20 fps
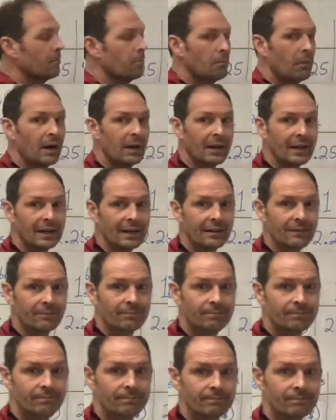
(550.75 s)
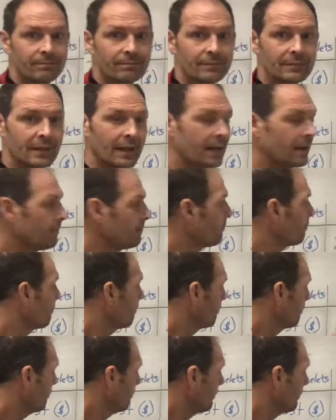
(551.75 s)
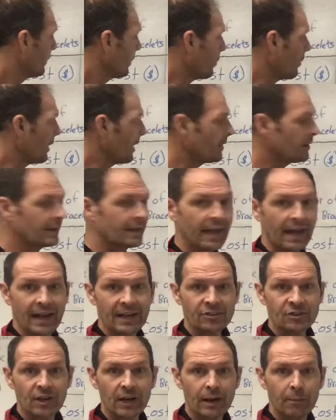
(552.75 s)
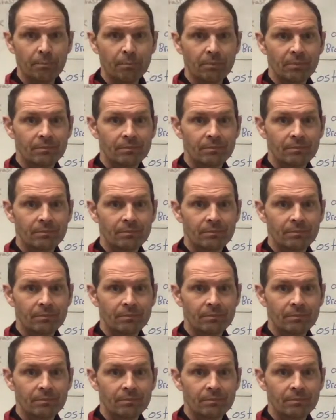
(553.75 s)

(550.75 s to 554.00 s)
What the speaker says: money. Okay, go ahead and catch up.